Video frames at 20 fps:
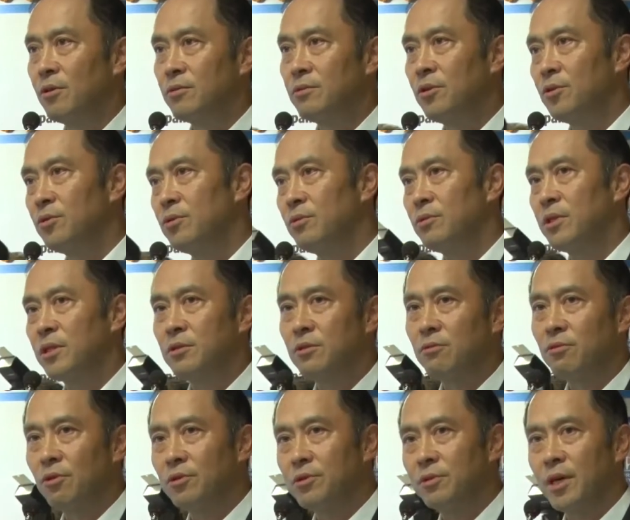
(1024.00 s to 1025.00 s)
do this
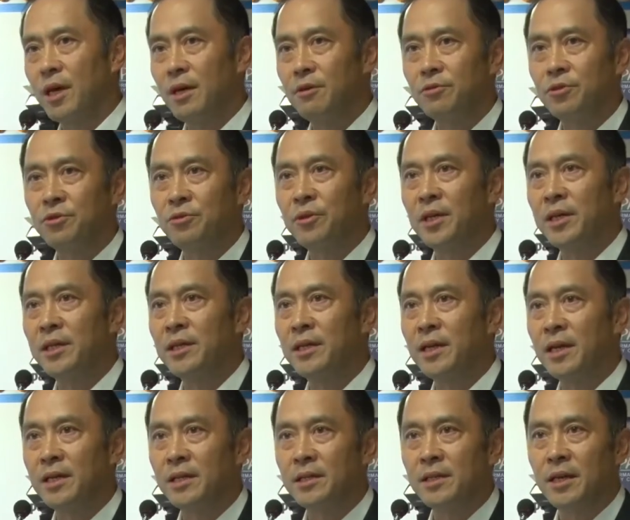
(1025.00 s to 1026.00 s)
cross culturing
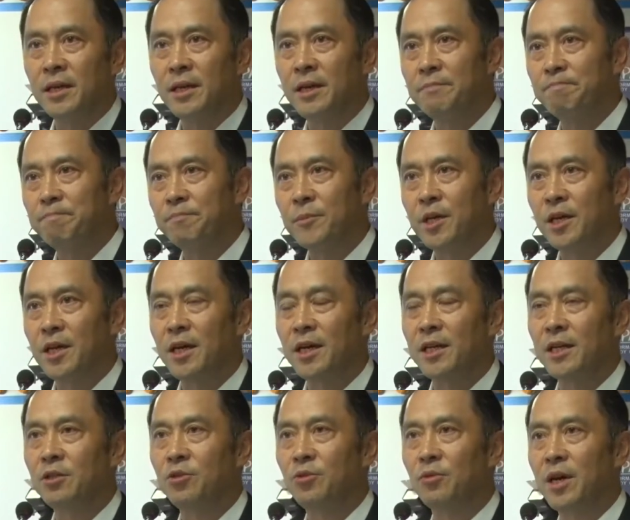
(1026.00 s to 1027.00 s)
and um, uh,
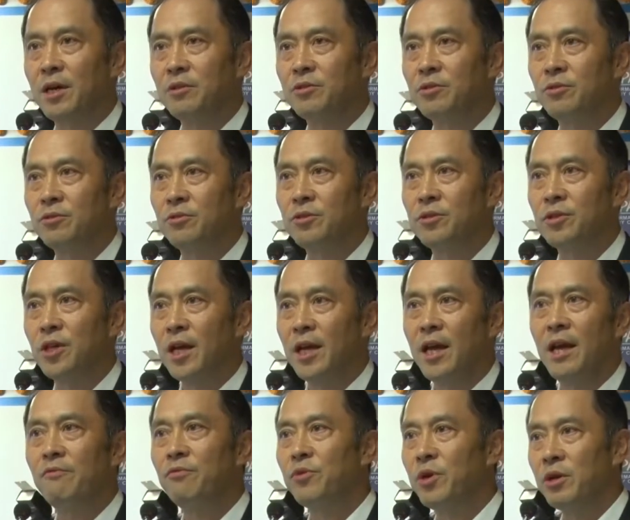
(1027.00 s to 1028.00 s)
interactions
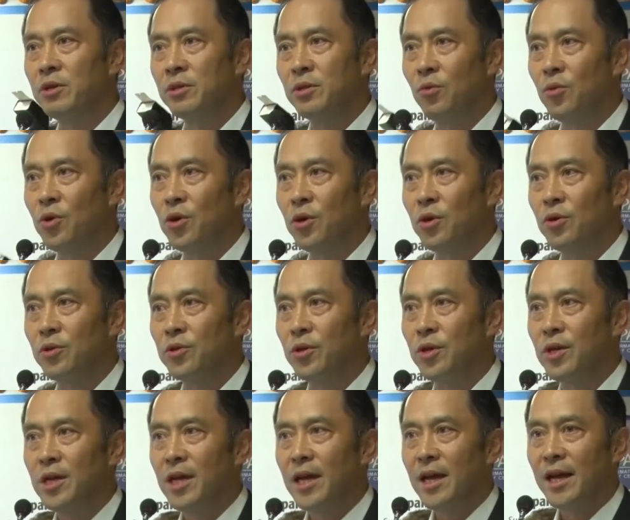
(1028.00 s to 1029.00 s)
everywhere in the world
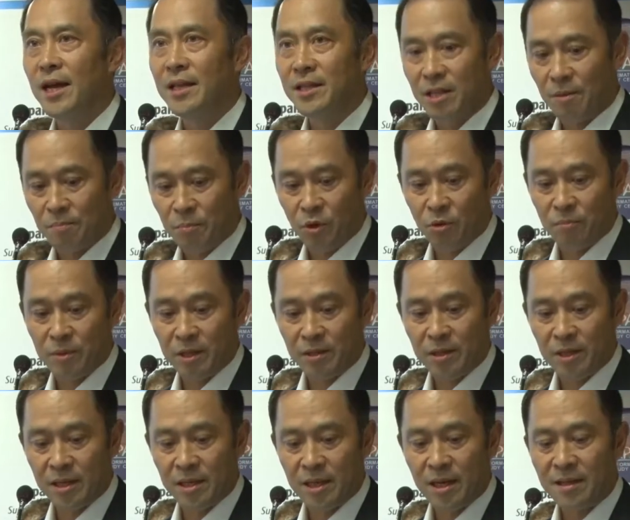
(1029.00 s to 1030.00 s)
at the
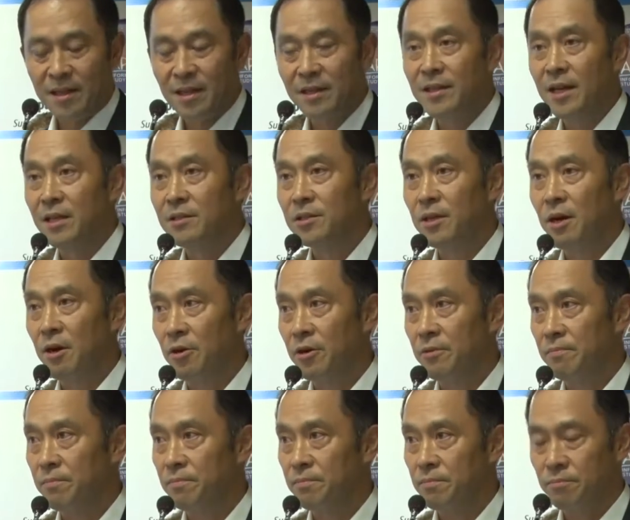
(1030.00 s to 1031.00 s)
moment. And I think that's our
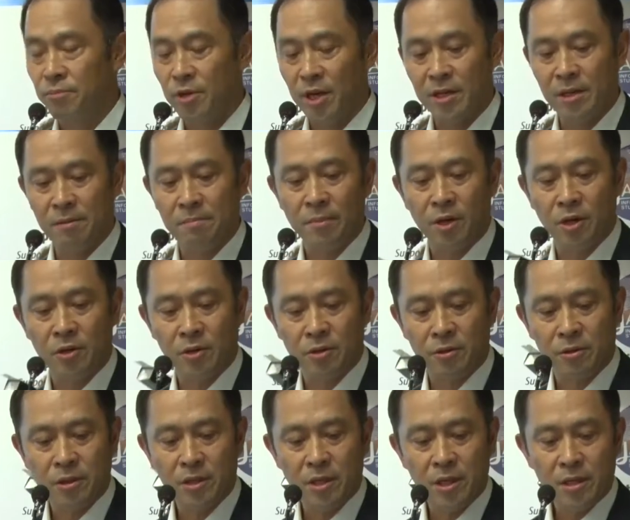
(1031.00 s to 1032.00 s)
bread and
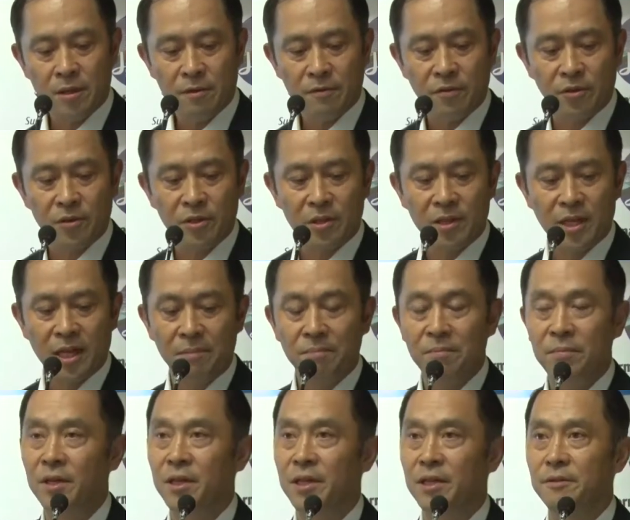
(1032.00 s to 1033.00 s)
butter for the time
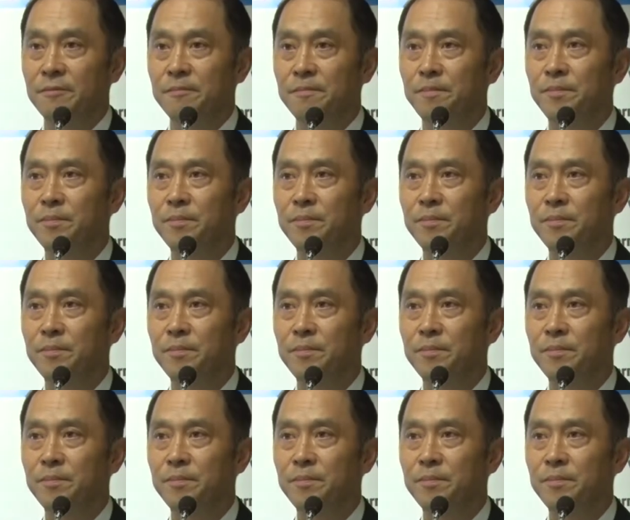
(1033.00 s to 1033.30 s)
being.